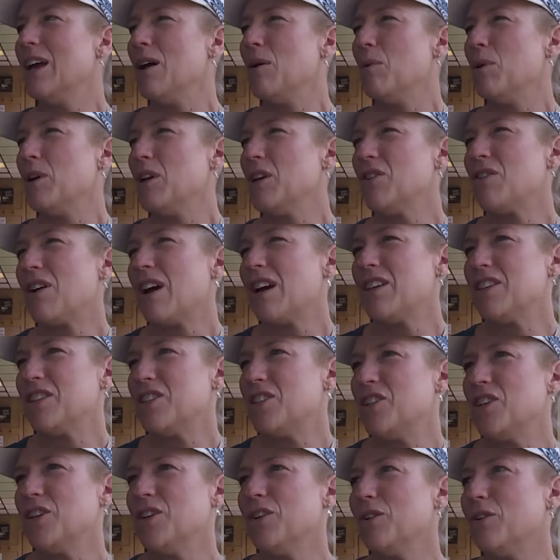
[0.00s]
What do you guys
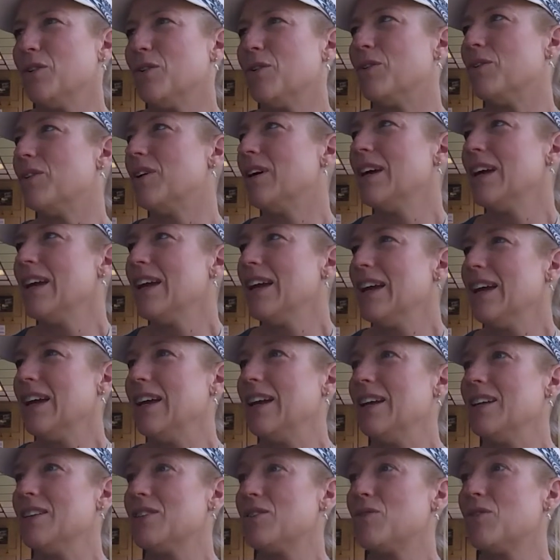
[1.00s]
do?
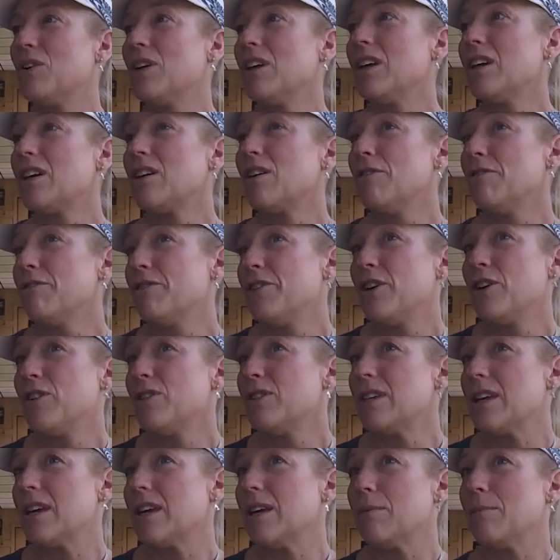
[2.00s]
And it's really
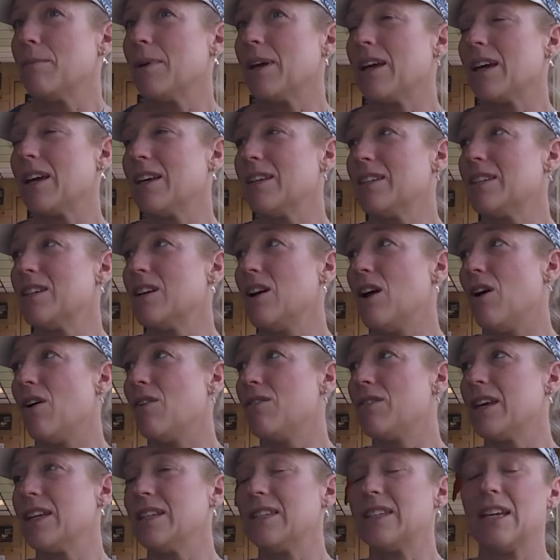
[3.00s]
confusing because,
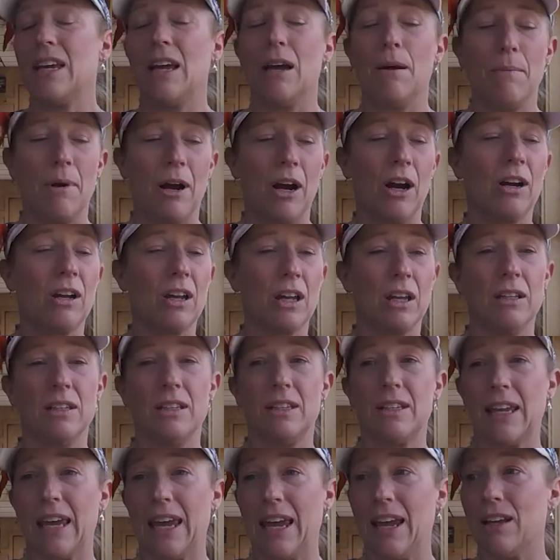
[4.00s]
they see American
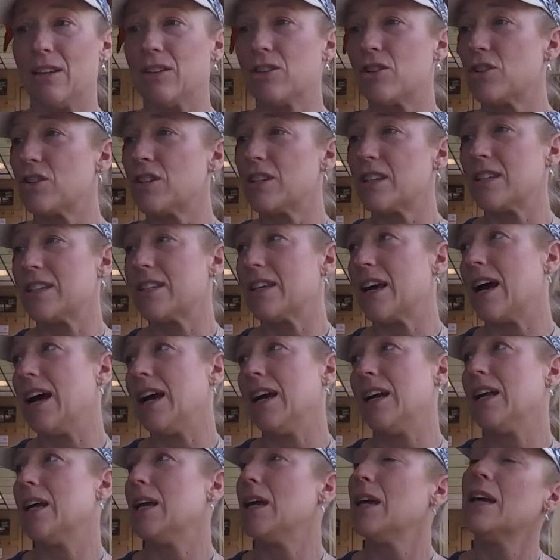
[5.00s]
Cancer
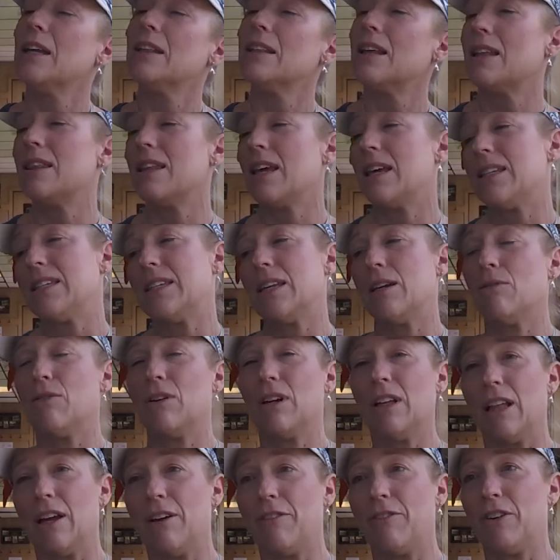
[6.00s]
Society, and then they see
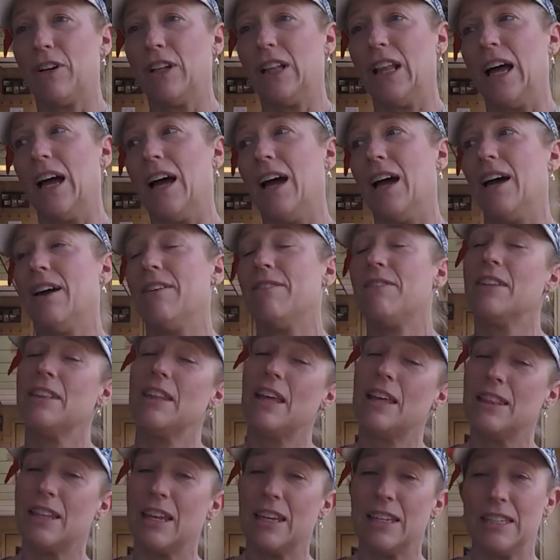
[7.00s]
Relay for Life, and
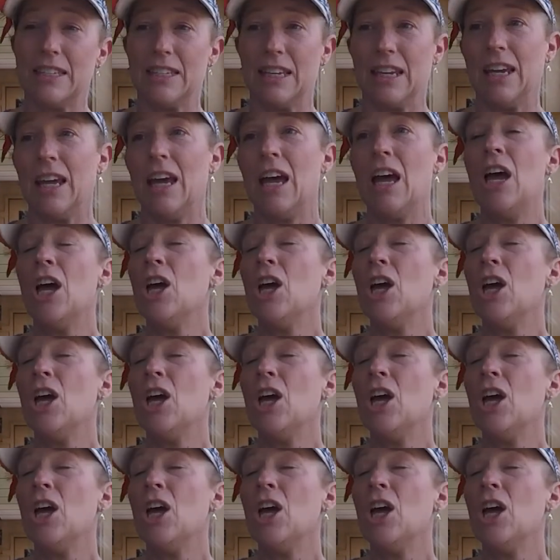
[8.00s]
then they see,